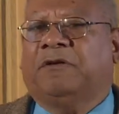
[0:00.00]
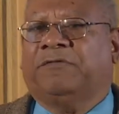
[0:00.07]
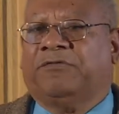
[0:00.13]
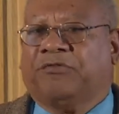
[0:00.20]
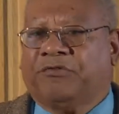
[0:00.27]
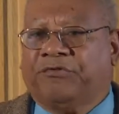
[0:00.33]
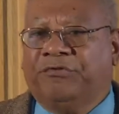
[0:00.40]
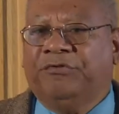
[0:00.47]
of
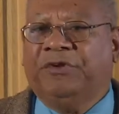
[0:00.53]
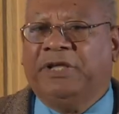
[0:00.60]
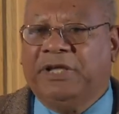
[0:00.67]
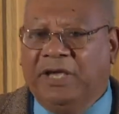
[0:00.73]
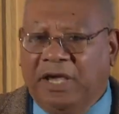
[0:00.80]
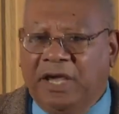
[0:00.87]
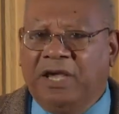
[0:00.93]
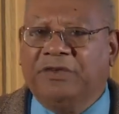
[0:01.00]
truly
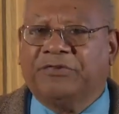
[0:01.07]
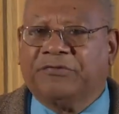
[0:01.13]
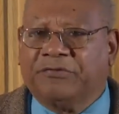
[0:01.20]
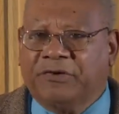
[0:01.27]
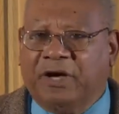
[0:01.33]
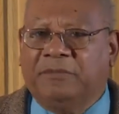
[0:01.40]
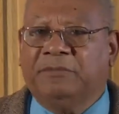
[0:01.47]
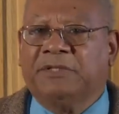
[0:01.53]
aged
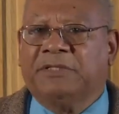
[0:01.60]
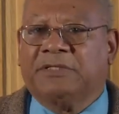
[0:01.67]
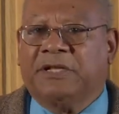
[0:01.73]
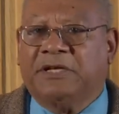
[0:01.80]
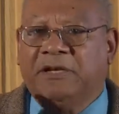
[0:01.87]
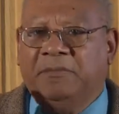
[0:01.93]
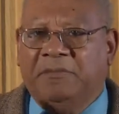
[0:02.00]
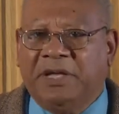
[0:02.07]
rum is
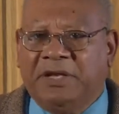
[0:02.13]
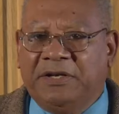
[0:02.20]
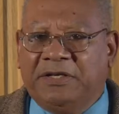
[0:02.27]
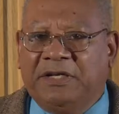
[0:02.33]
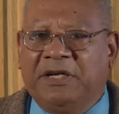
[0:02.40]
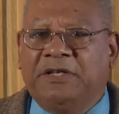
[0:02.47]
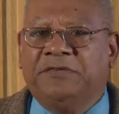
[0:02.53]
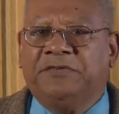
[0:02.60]
that it
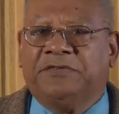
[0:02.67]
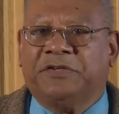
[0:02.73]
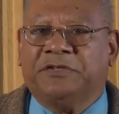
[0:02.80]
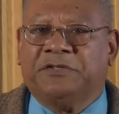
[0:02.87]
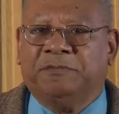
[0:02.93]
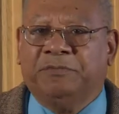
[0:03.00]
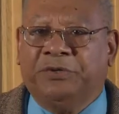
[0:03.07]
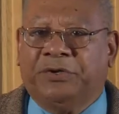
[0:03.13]
maintains
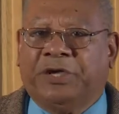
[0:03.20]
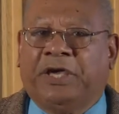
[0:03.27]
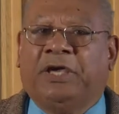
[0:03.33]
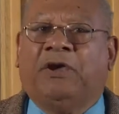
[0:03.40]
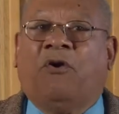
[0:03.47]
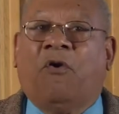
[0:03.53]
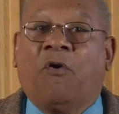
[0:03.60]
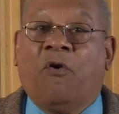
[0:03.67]
its
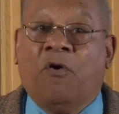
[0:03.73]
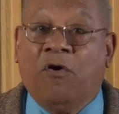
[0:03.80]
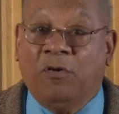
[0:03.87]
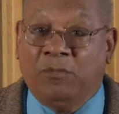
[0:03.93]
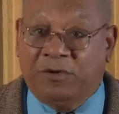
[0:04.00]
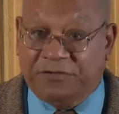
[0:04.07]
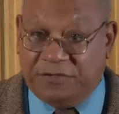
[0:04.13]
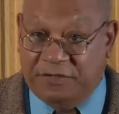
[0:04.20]
bouquet
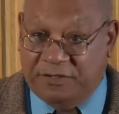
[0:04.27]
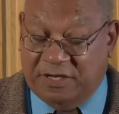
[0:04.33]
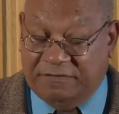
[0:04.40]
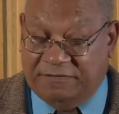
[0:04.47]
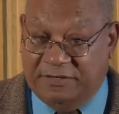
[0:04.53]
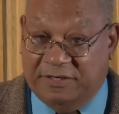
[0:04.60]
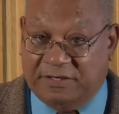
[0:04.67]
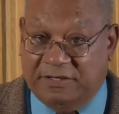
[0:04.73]
almost
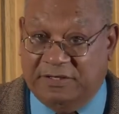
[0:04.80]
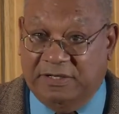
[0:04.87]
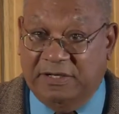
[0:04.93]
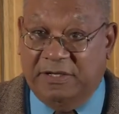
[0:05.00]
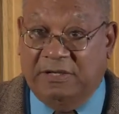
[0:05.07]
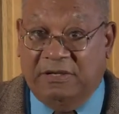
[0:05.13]
indefinitely,